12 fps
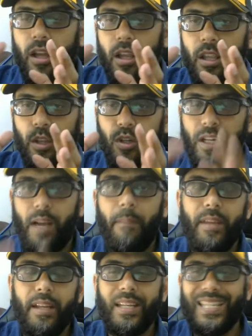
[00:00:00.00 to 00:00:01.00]
You come
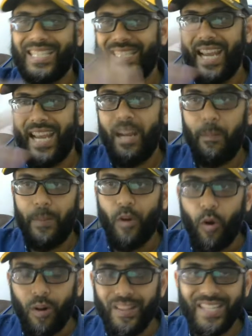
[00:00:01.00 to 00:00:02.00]
in, sign up in
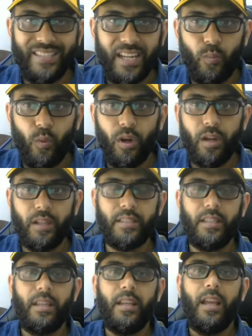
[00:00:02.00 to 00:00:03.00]
all these
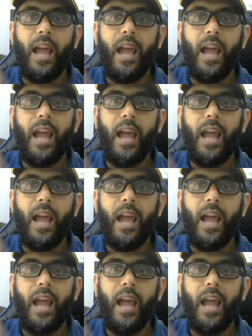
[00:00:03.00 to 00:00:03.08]
networks,